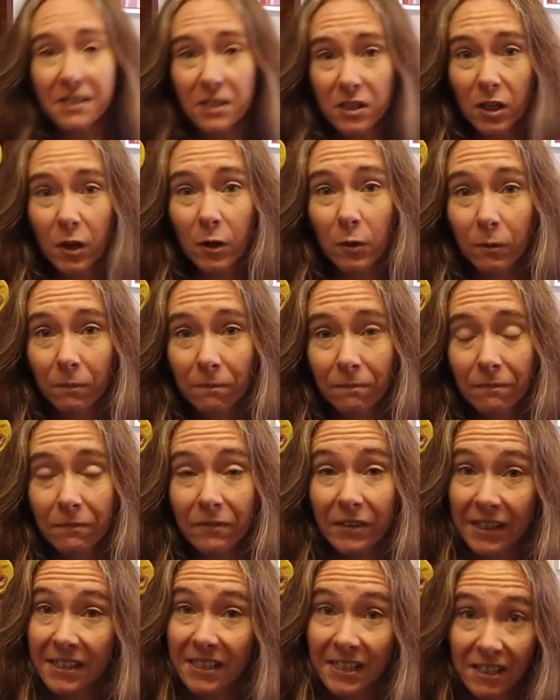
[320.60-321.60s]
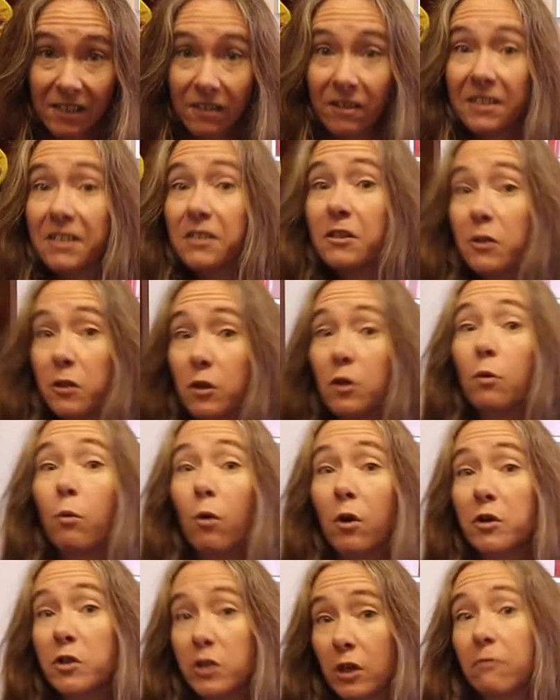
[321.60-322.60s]
so they decided to do
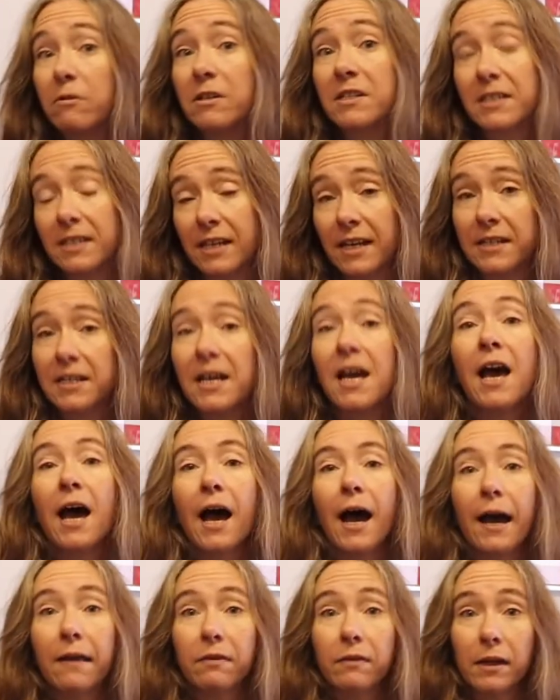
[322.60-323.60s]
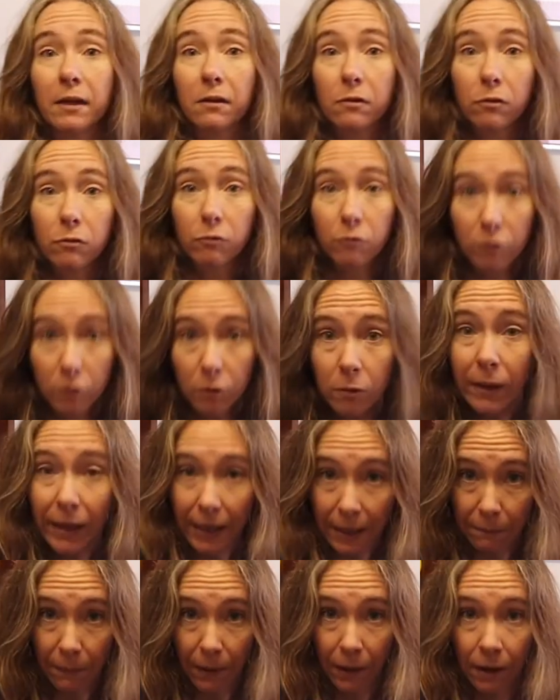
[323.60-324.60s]
what Jonah said, and they threw
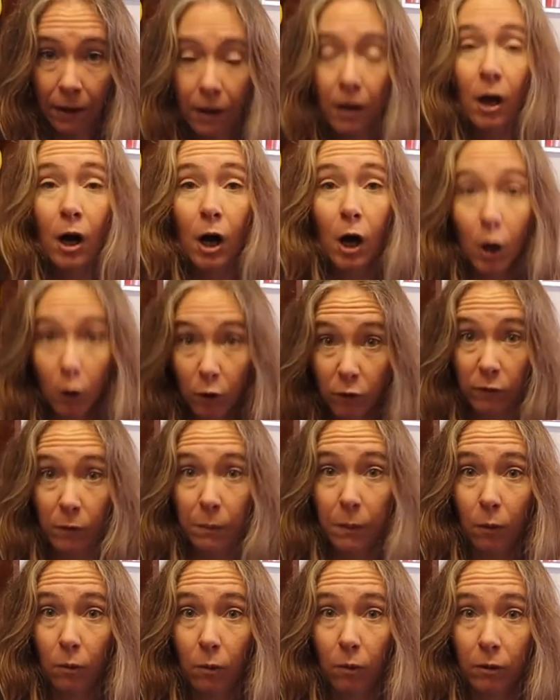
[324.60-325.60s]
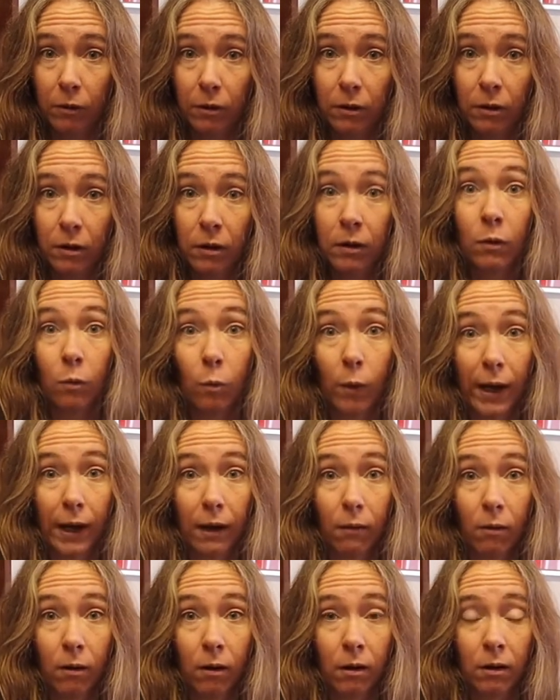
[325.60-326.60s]
him overboard. Wow.
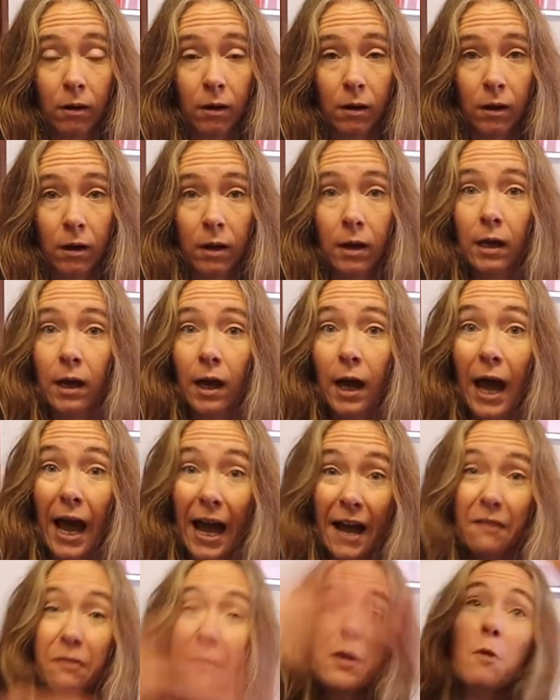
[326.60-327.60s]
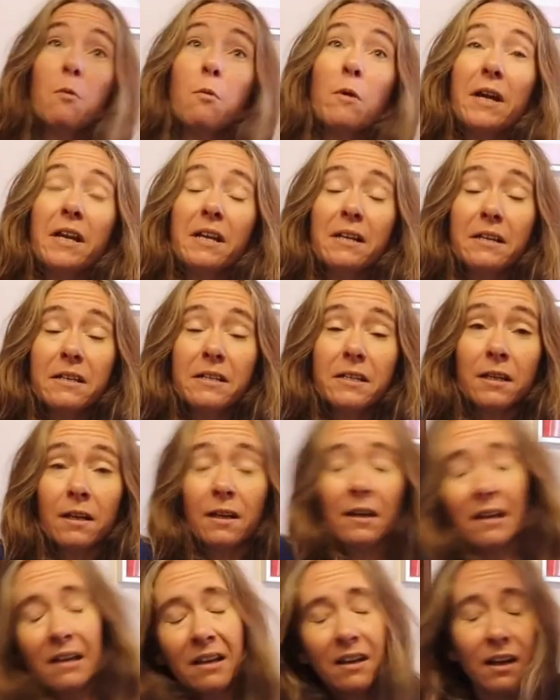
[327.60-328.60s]
And the wind
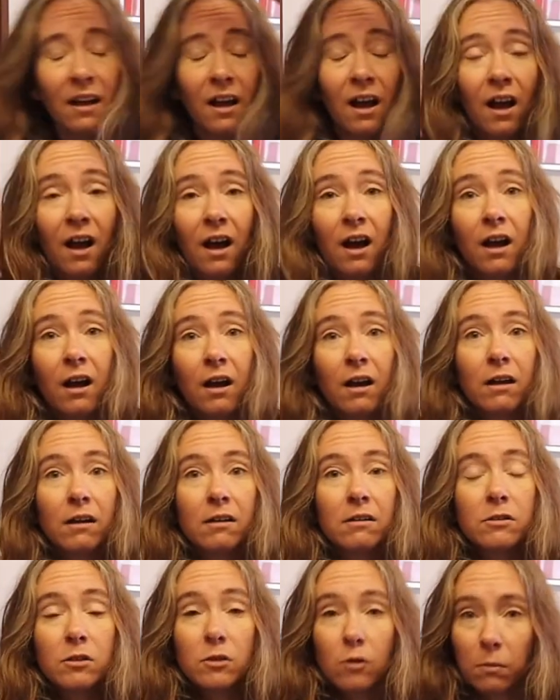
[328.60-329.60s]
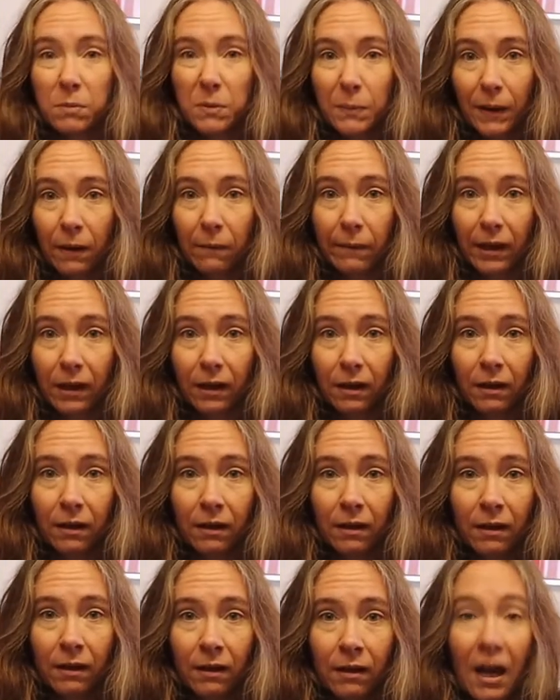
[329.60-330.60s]
stopped blowing,
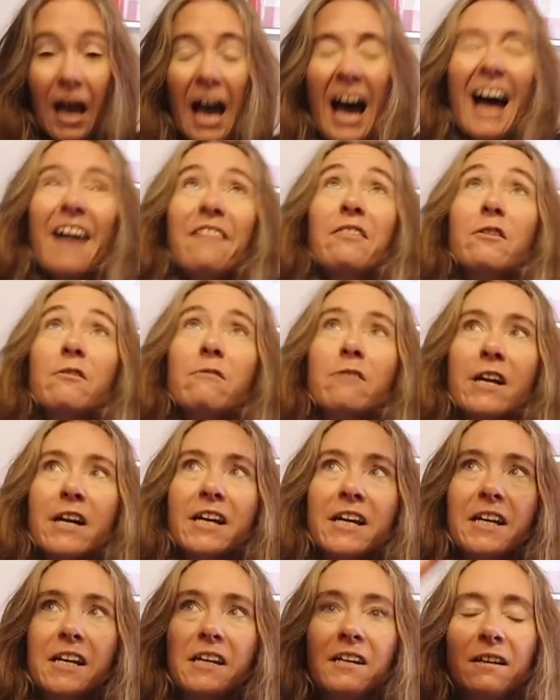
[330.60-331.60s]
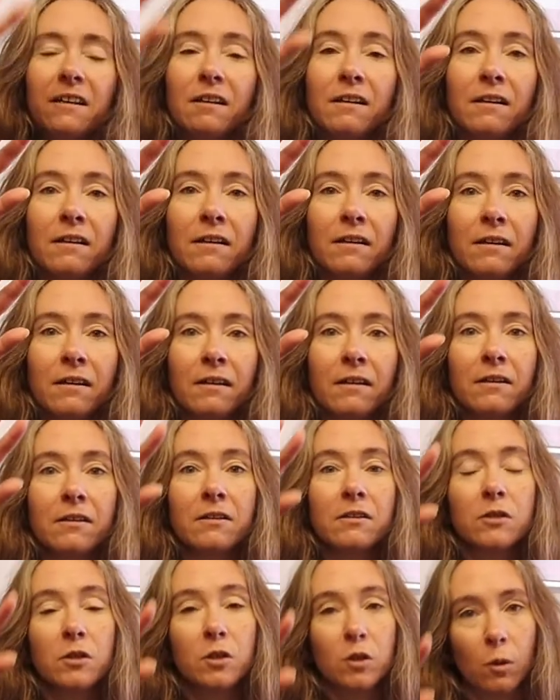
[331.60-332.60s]
and the rain
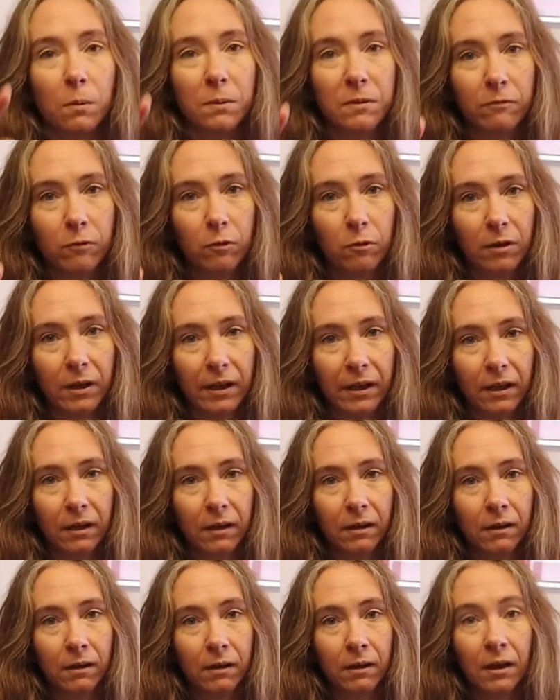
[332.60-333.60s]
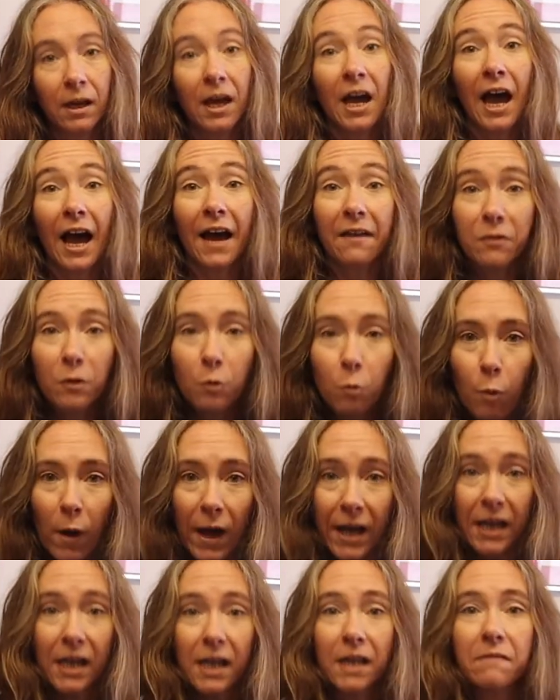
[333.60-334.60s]
stopped falling, and the
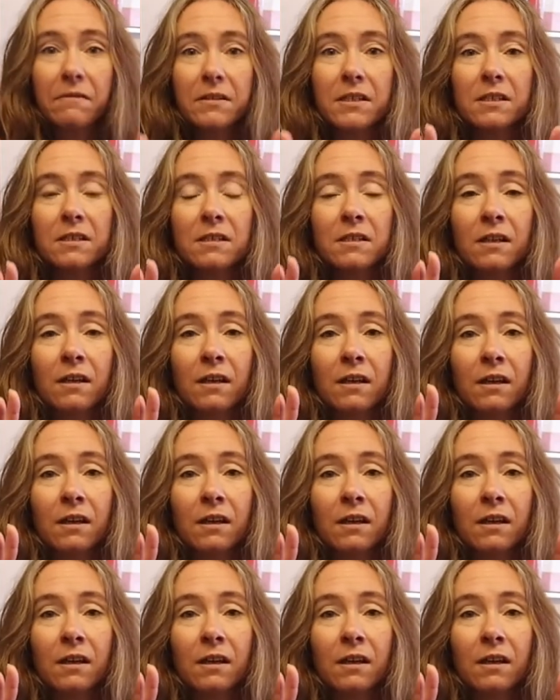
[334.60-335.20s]
waves